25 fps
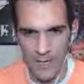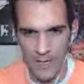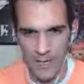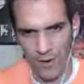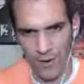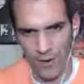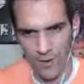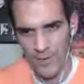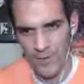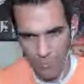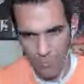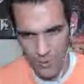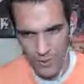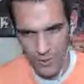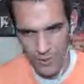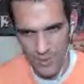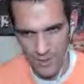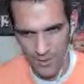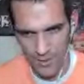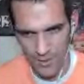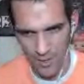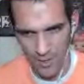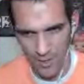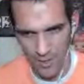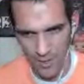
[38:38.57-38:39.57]
bigger,
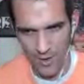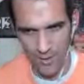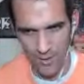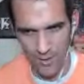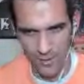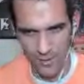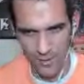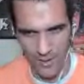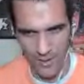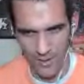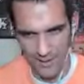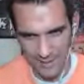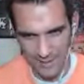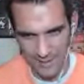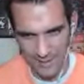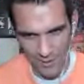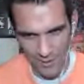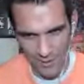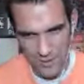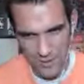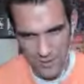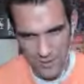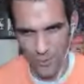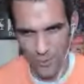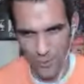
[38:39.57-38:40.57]
more staccato. Like,
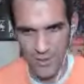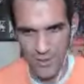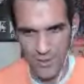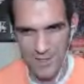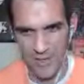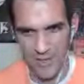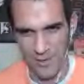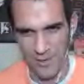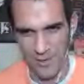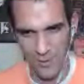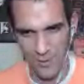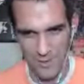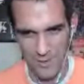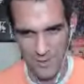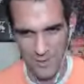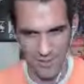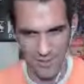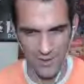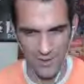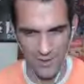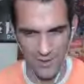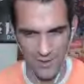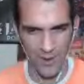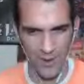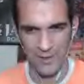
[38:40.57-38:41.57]
those are the words they use to
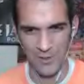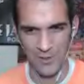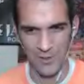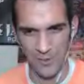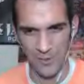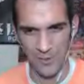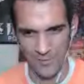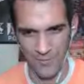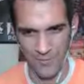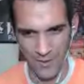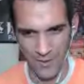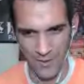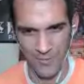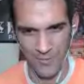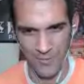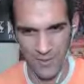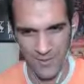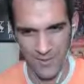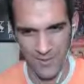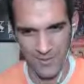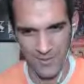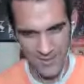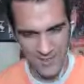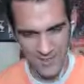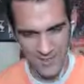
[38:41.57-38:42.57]
direct you. And
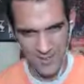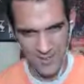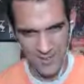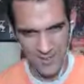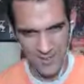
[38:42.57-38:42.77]
this is